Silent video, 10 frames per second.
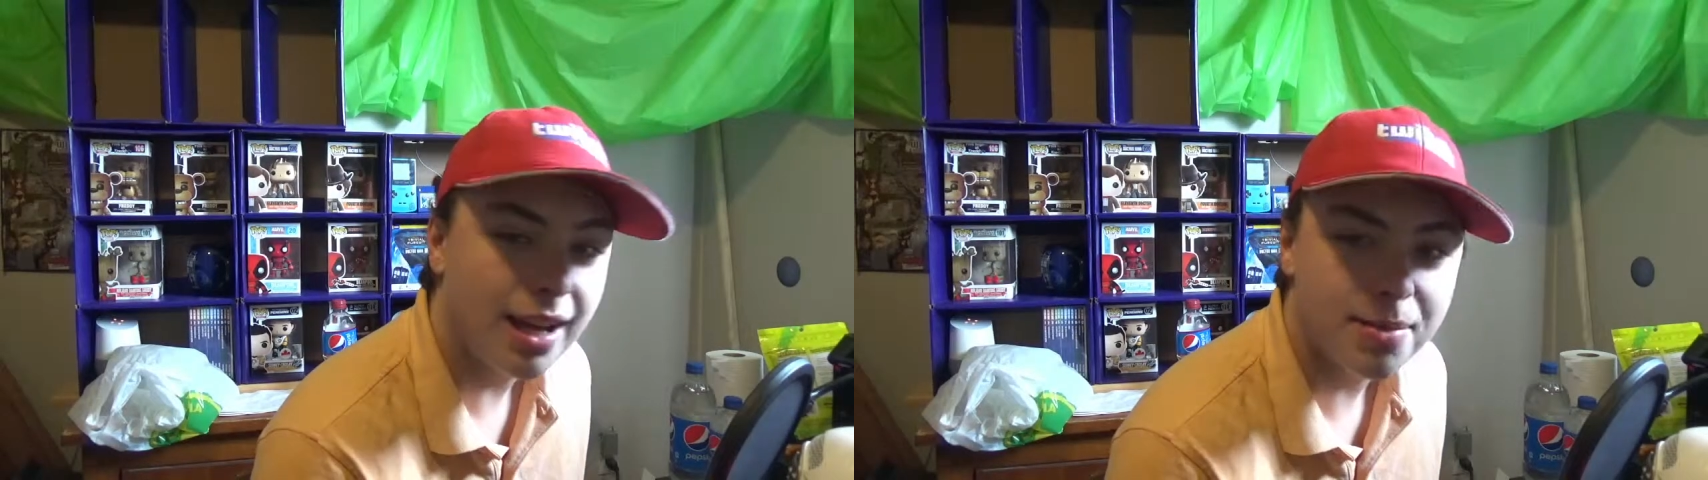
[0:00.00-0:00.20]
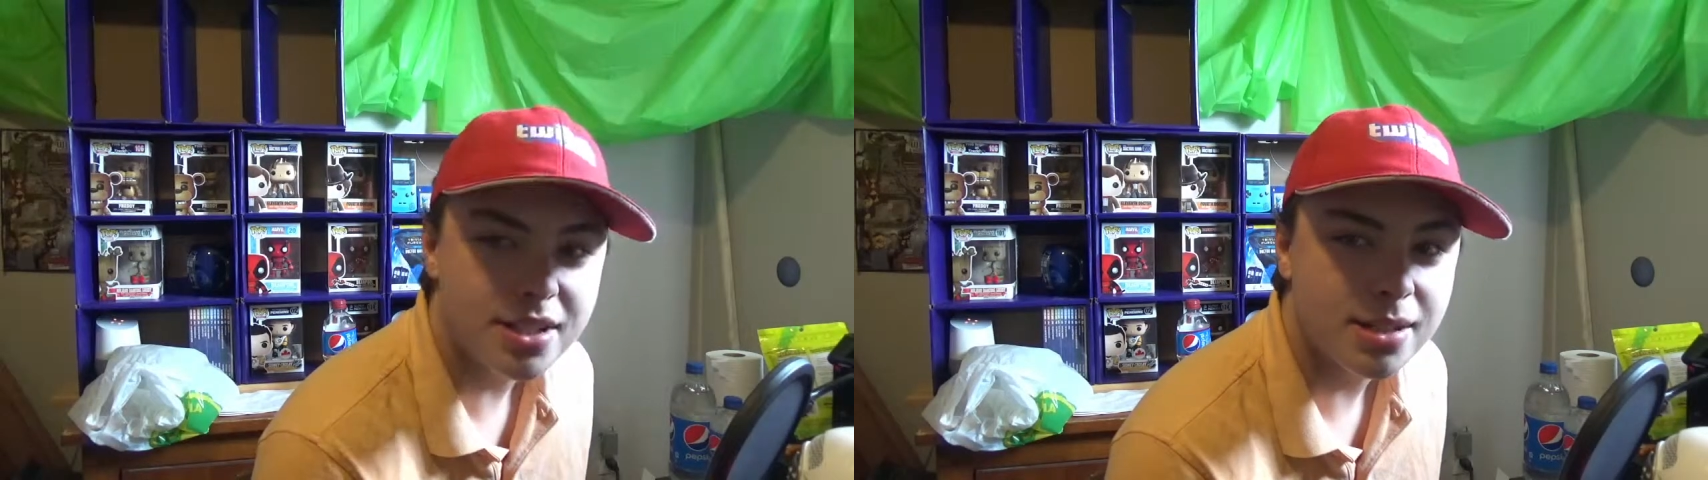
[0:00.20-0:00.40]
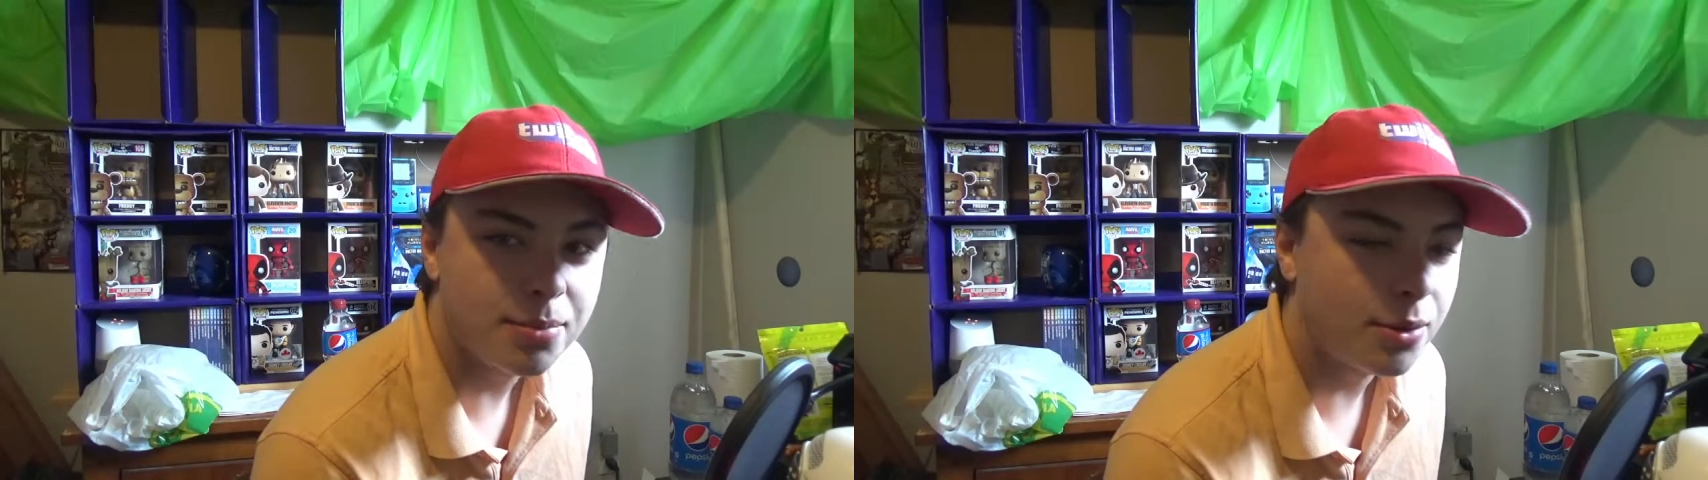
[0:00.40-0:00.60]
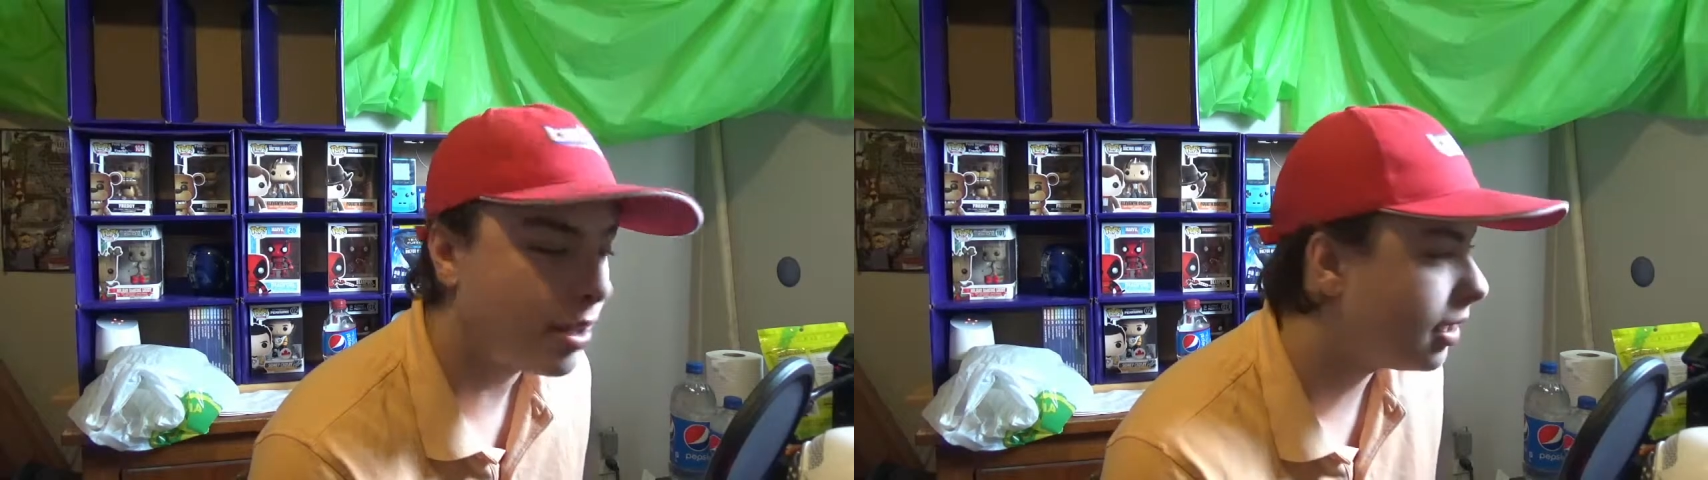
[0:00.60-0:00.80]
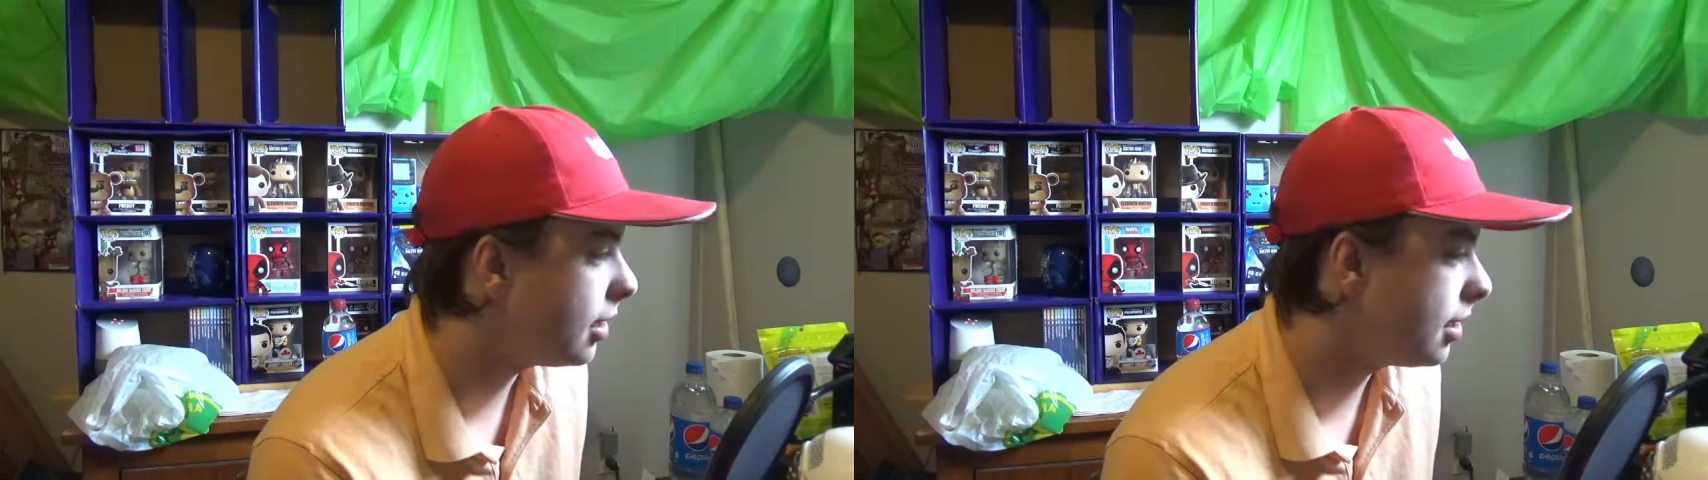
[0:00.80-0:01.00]
collab at some
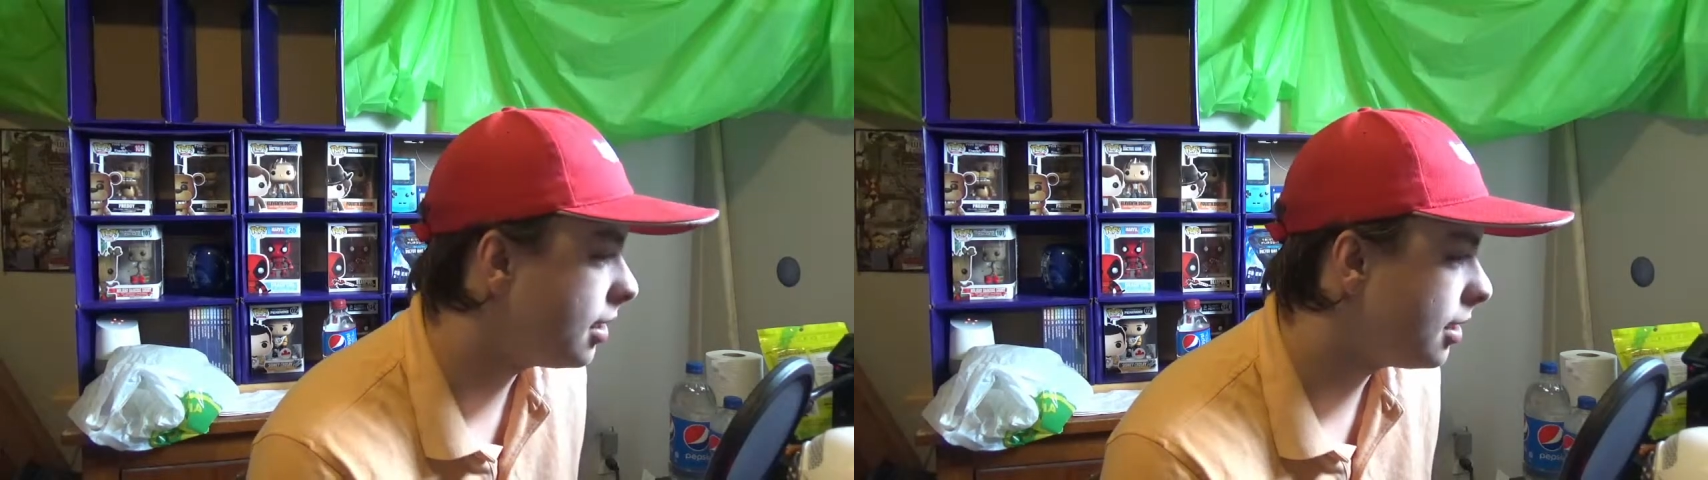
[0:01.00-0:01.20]
point.